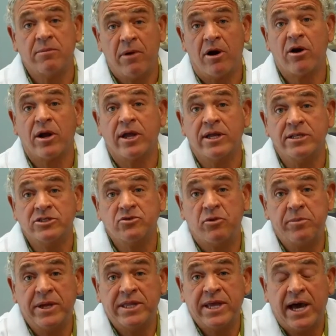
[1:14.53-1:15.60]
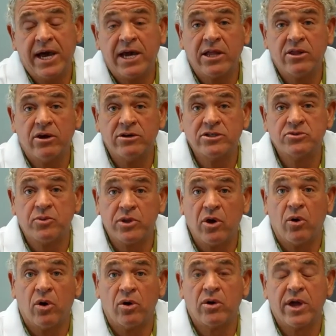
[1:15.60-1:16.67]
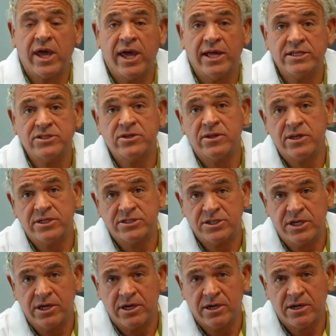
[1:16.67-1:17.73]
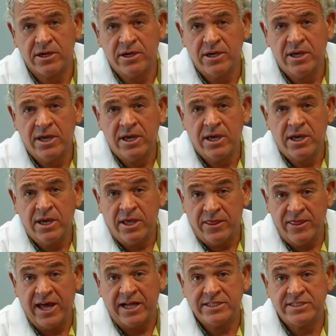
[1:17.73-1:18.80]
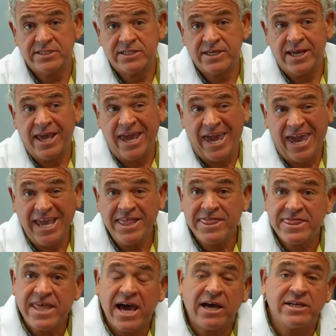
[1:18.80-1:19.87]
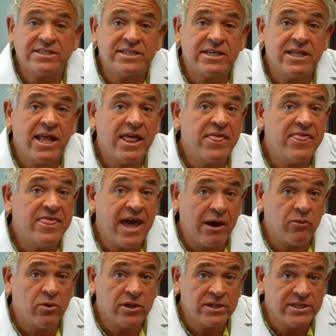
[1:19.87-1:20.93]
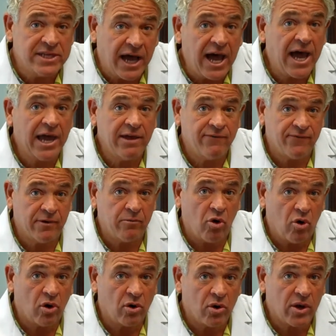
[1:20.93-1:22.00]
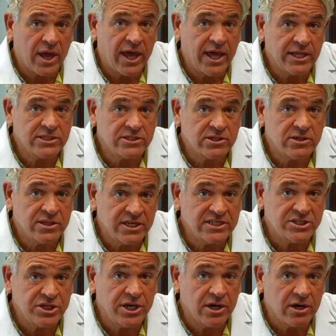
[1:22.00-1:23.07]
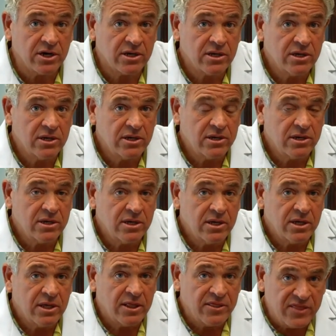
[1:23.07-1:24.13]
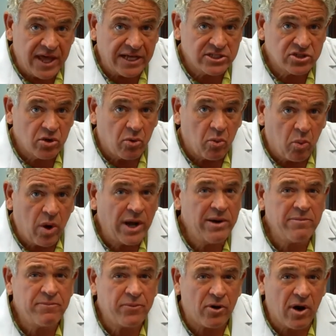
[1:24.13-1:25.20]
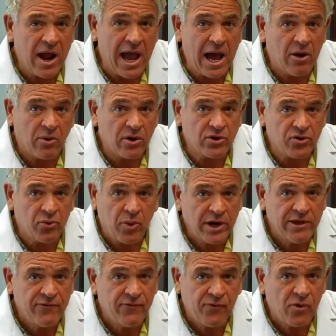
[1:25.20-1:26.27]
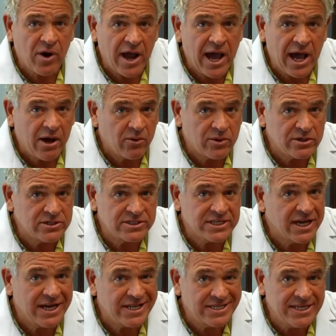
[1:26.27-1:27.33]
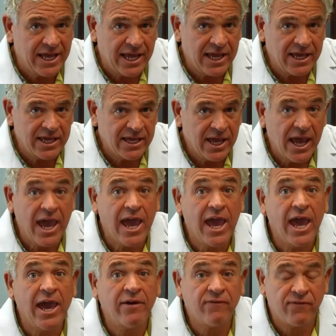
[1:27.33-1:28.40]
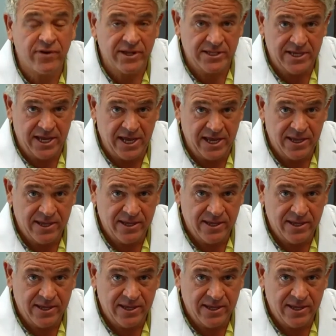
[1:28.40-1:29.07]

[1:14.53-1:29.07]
Americans will be diagnosed with oral cancer this year. That's 8,000 that will die from oral cancer this year. That's 1 per hour, 24 hours a day, every day.